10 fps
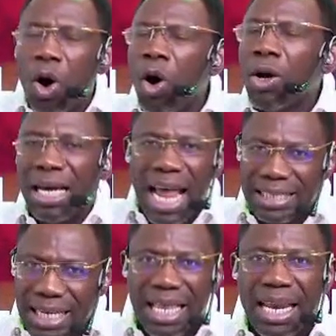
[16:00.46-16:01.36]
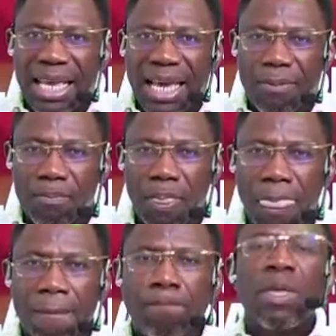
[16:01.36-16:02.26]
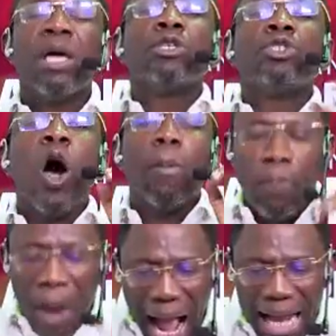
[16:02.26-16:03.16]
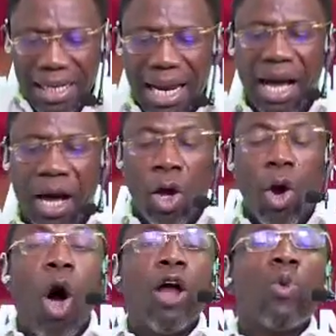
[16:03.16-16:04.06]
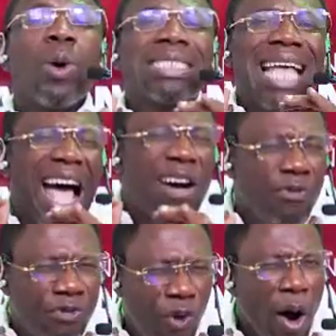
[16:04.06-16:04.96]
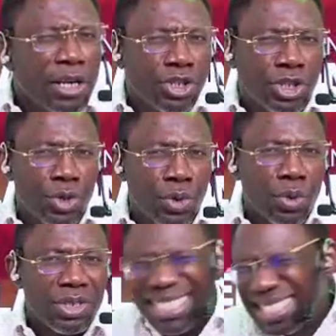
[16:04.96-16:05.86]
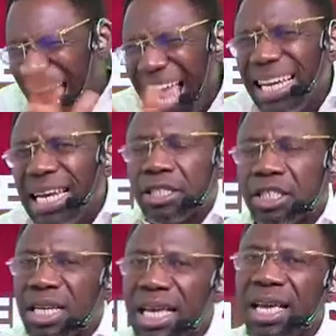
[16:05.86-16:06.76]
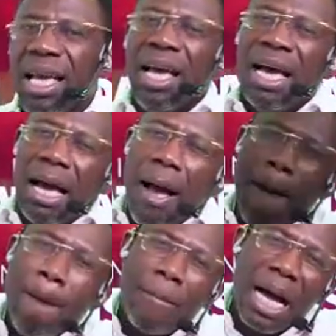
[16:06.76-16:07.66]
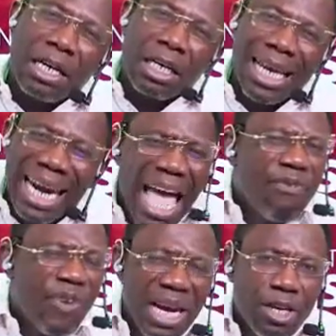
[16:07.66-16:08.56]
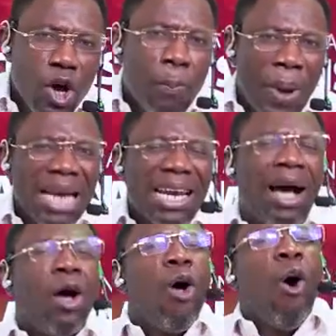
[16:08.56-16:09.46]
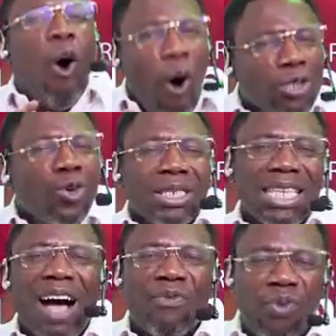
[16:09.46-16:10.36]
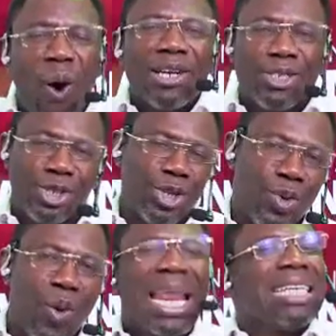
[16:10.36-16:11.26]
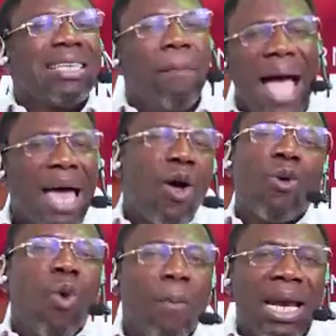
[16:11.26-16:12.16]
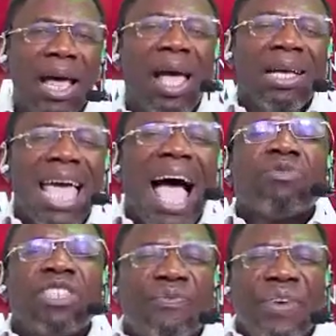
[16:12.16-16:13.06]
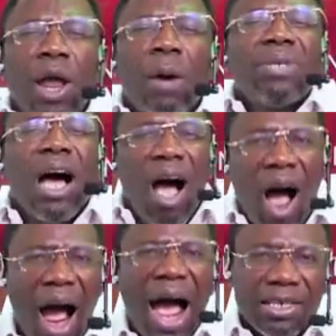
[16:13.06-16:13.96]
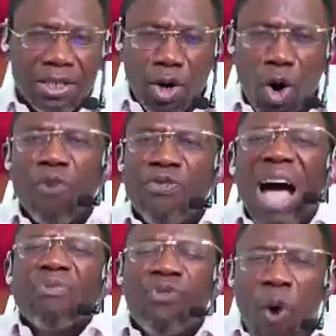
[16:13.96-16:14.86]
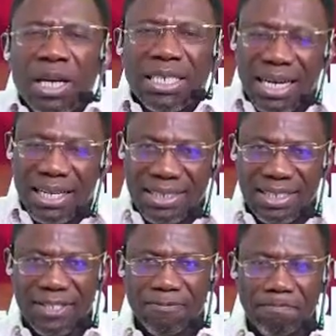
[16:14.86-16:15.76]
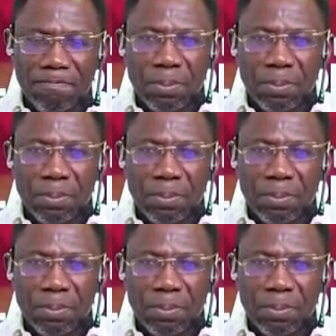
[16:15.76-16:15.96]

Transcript: Oh, can I say that again? Your partner always avoids you stylishly, cleverly. Your partner always avoids you. Whether it's a man or a woman, they have developed the art of avoidance.